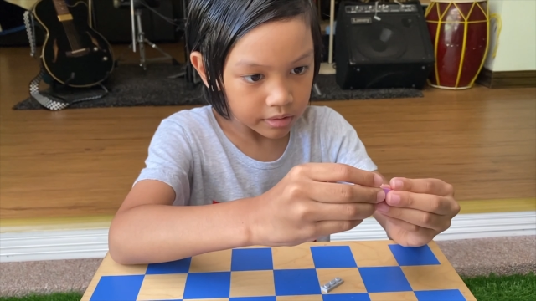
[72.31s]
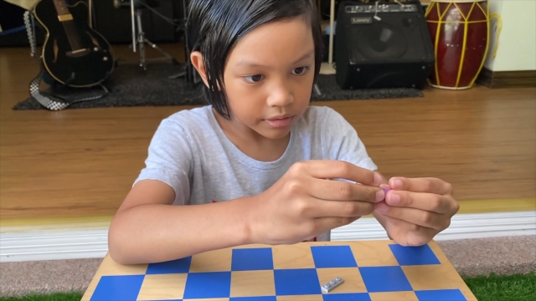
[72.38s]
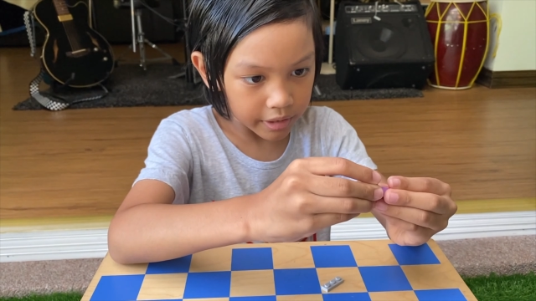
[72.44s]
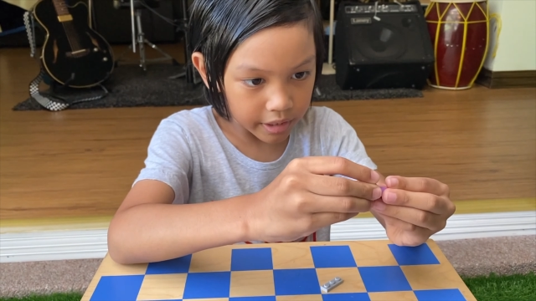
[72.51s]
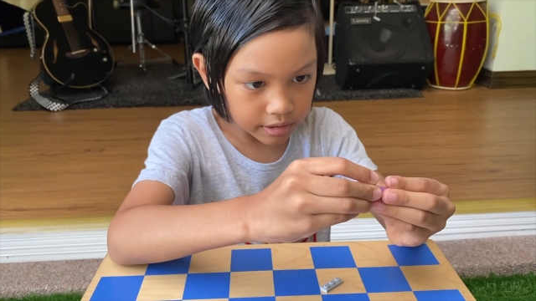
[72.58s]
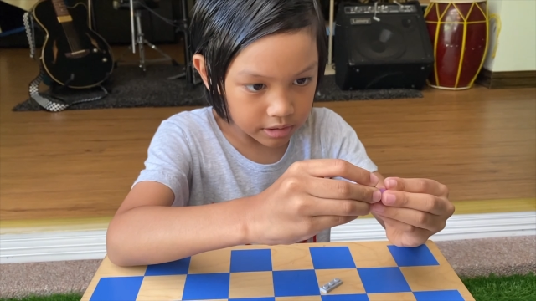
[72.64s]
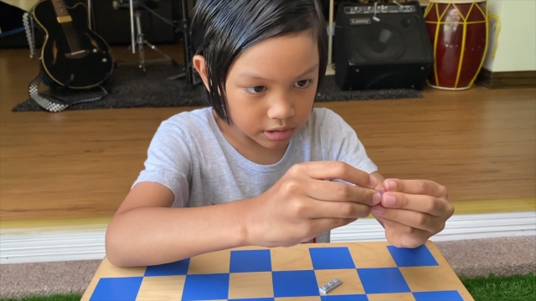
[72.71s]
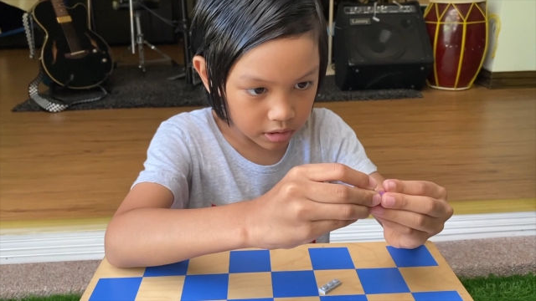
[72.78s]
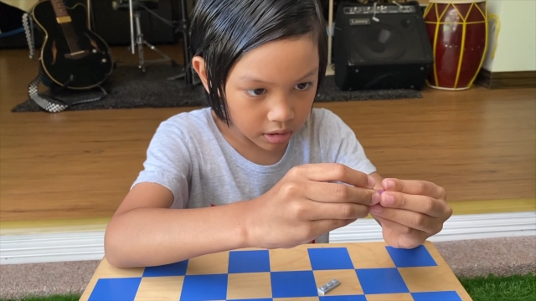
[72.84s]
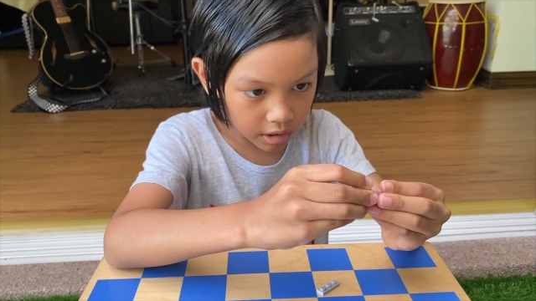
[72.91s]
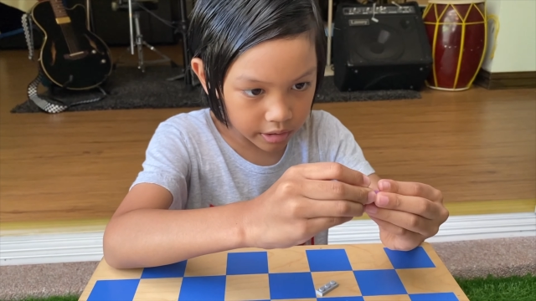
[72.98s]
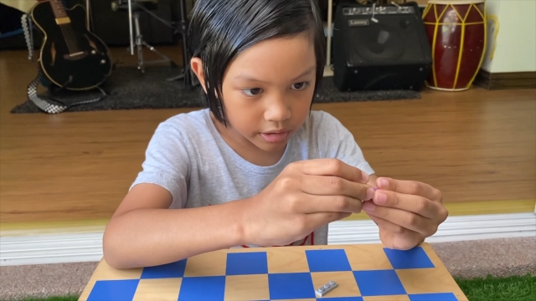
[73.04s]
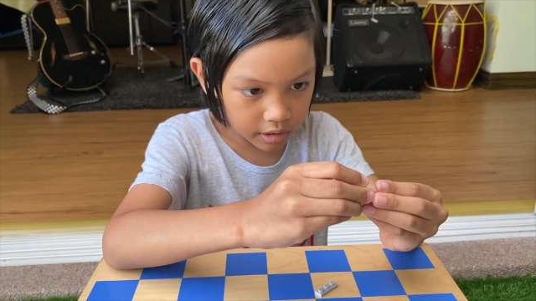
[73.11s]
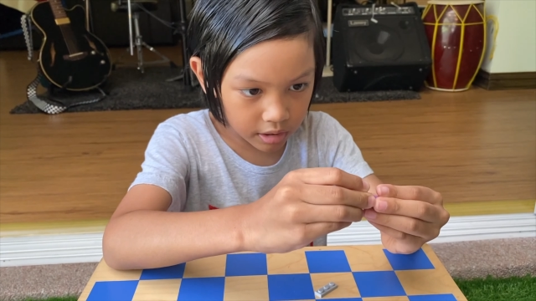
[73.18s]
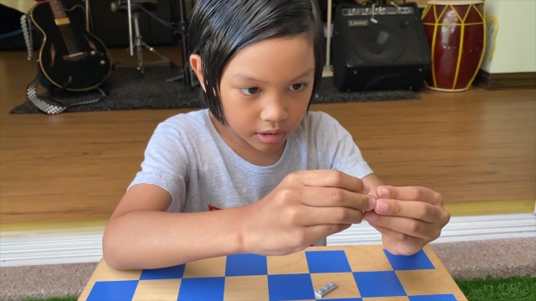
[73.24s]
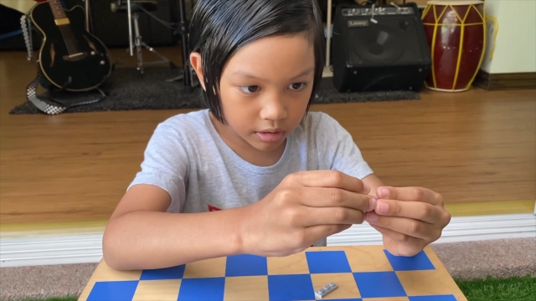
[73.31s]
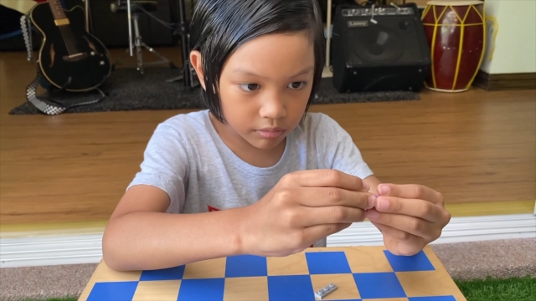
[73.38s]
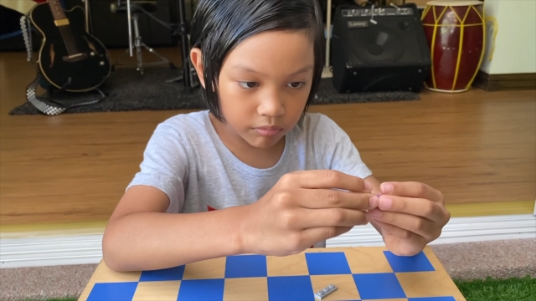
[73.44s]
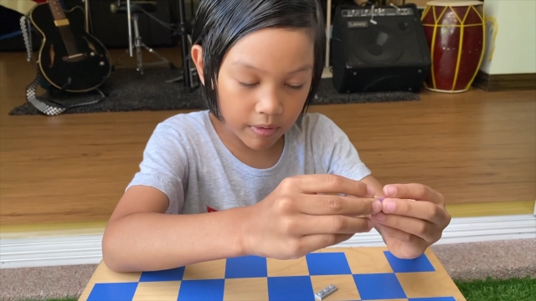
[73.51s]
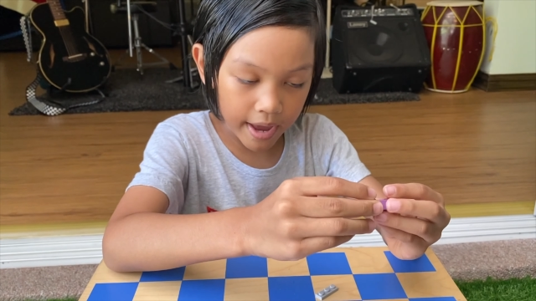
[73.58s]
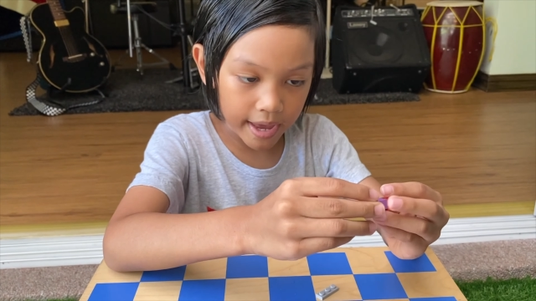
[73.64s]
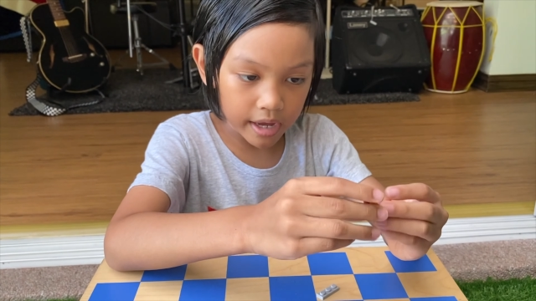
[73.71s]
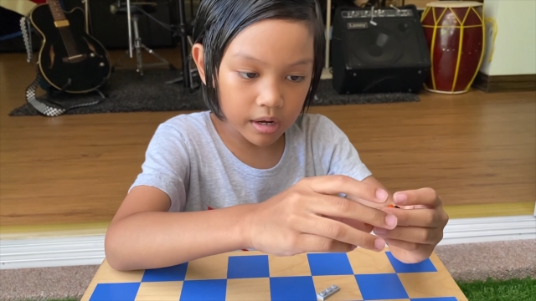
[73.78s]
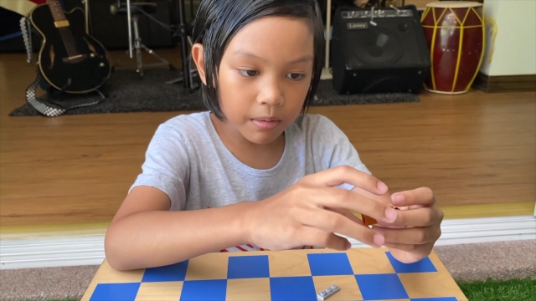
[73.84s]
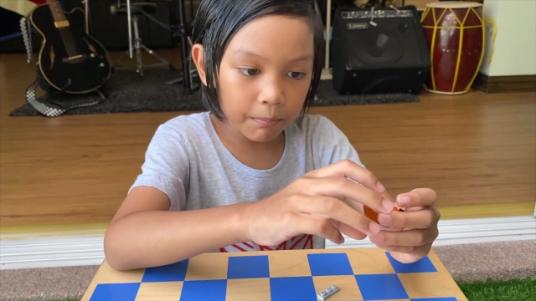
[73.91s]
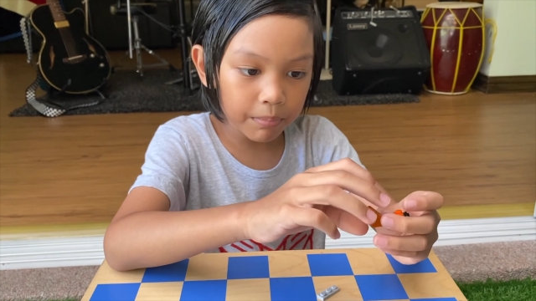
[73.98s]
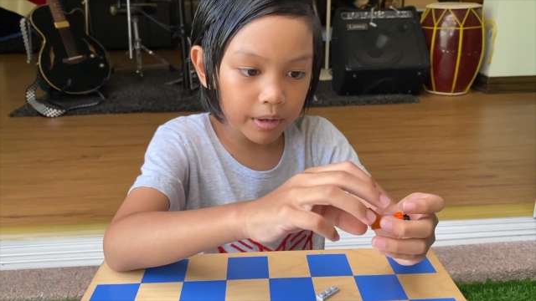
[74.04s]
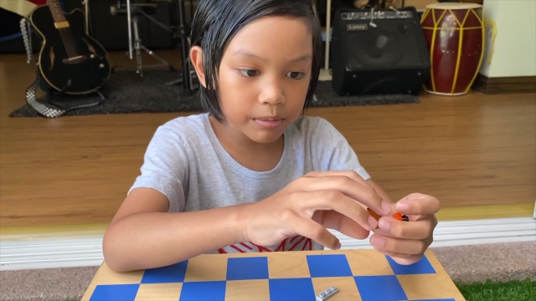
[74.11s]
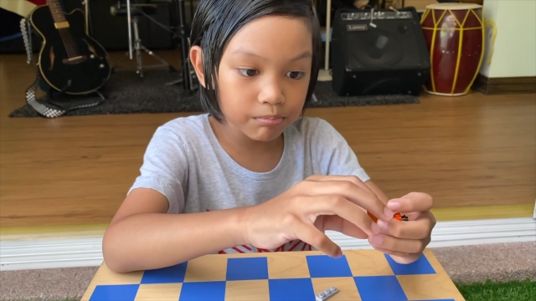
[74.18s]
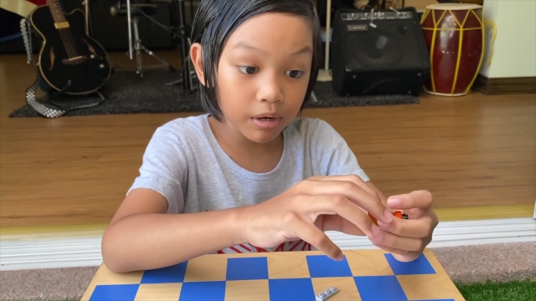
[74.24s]
it's like a
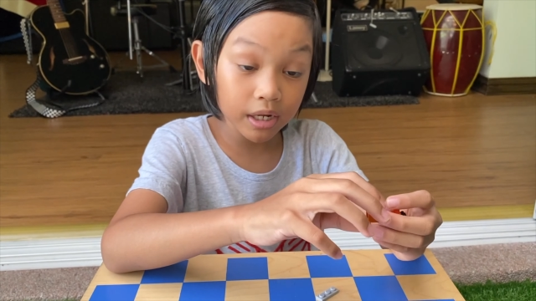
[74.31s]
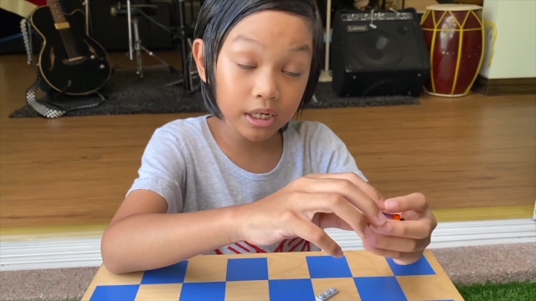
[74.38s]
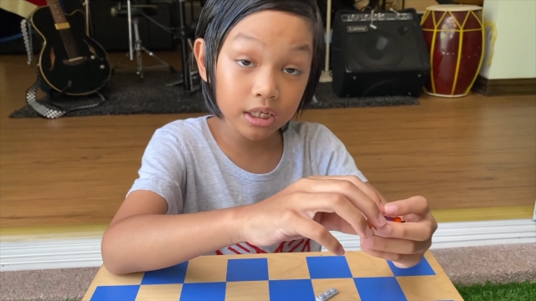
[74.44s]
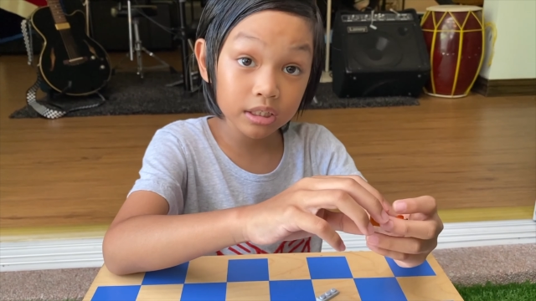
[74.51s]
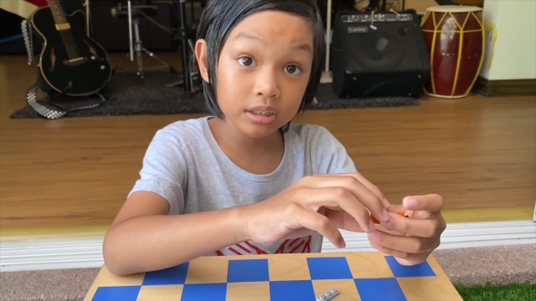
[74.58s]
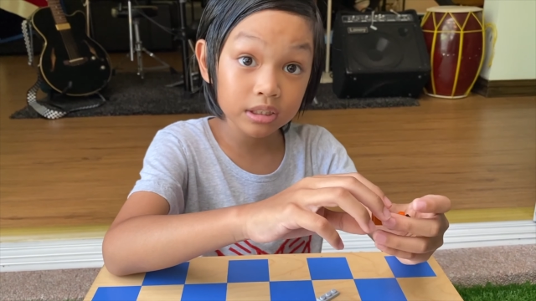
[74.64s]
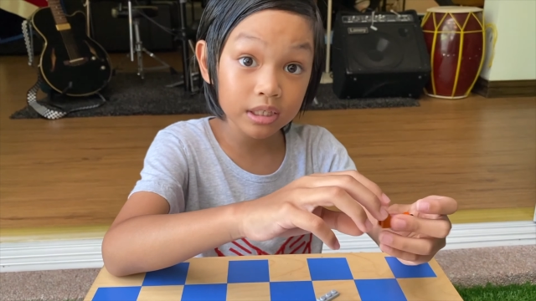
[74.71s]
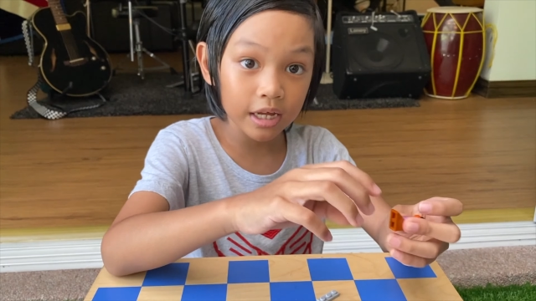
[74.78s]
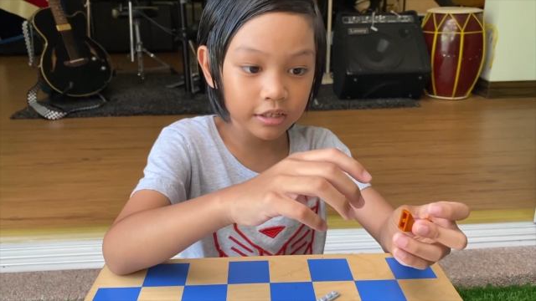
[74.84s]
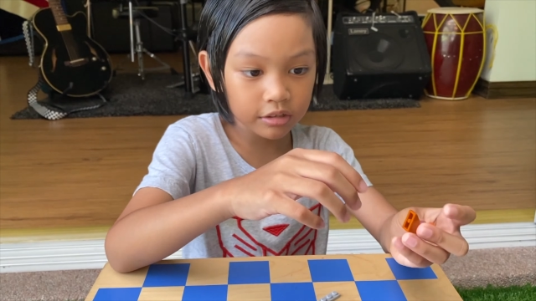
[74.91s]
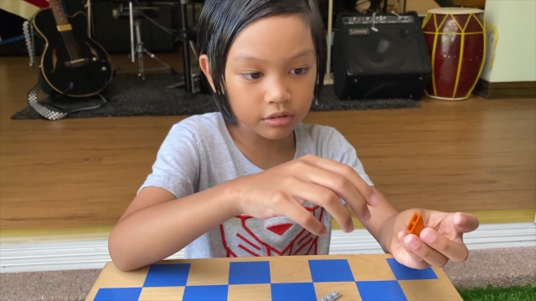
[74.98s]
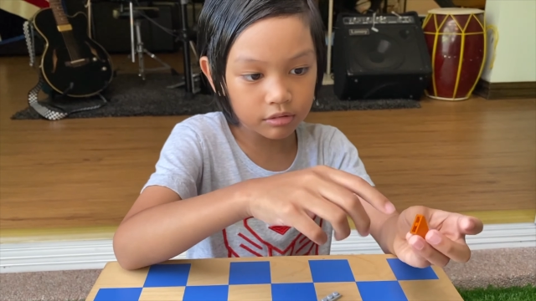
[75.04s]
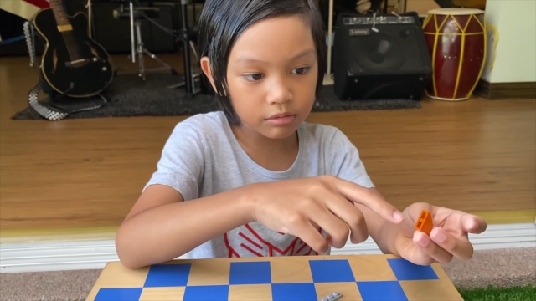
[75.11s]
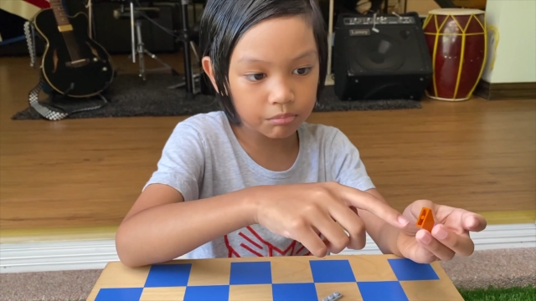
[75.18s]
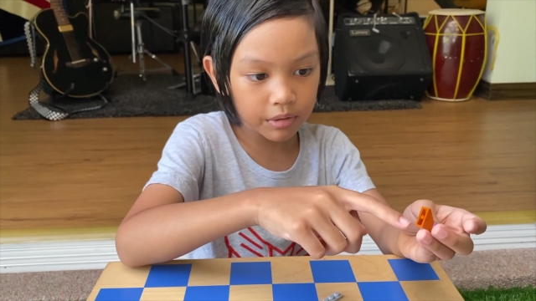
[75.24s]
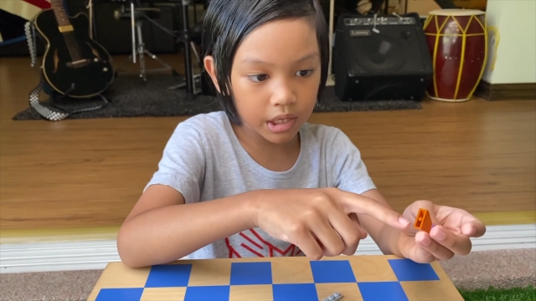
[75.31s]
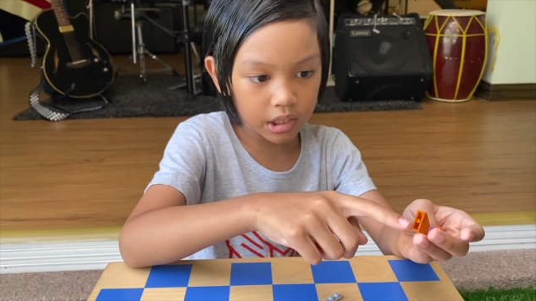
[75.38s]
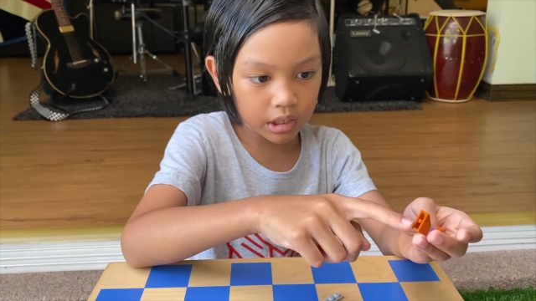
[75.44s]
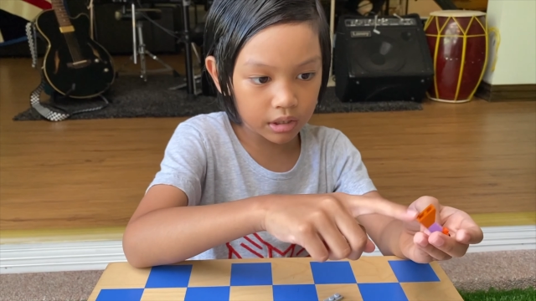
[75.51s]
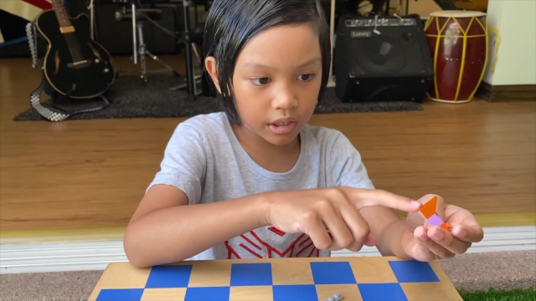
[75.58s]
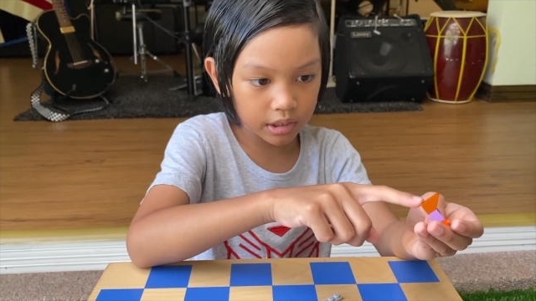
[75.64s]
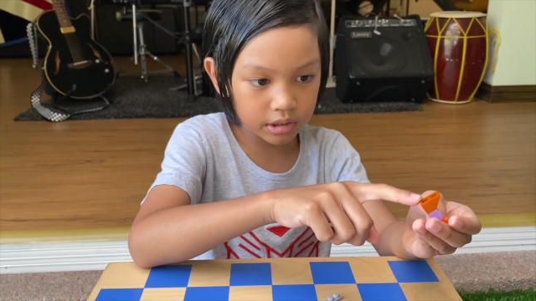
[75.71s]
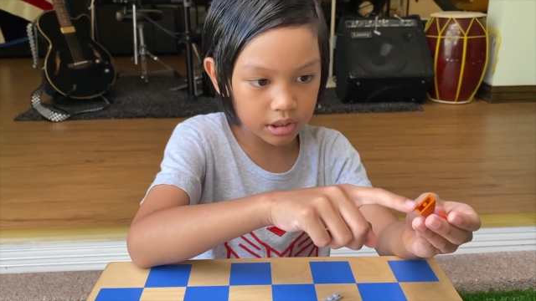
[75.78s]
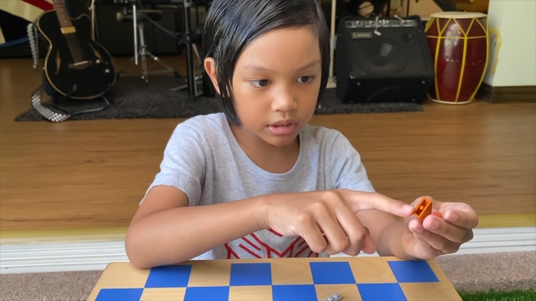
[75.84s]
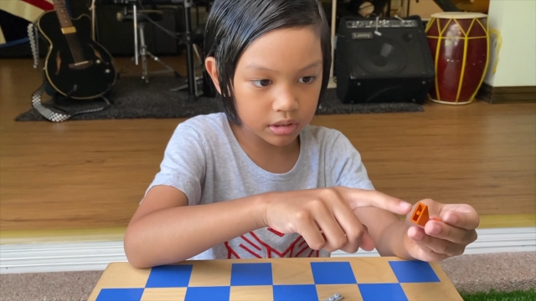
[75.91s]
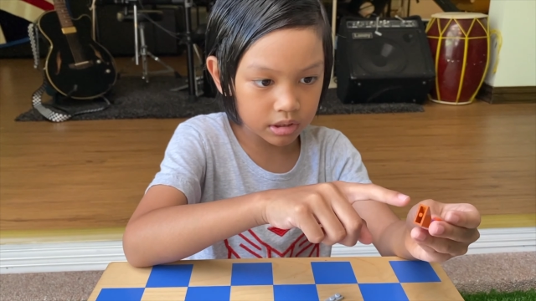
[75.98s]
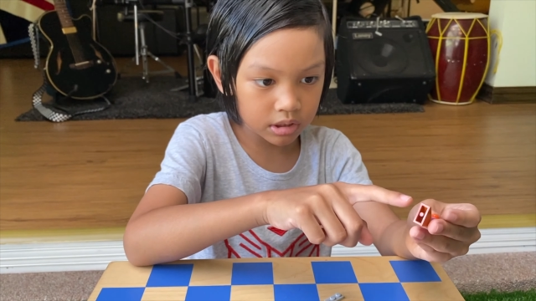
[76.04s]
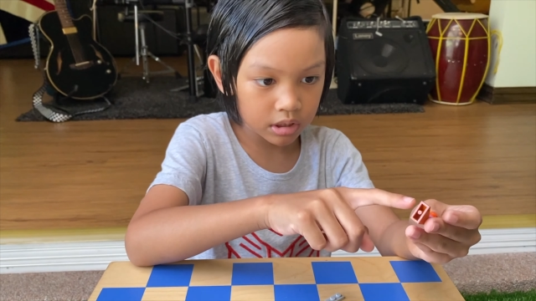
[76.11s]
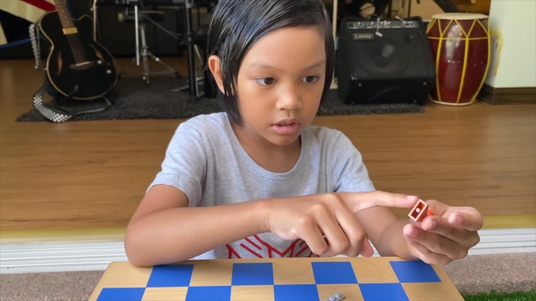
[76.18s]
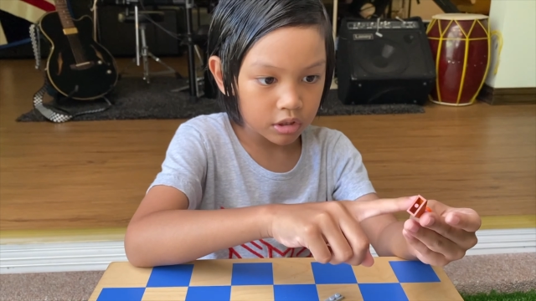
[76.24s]
ramp, but instead you make it like
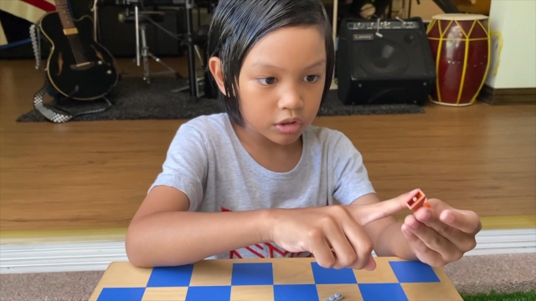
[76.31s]
this.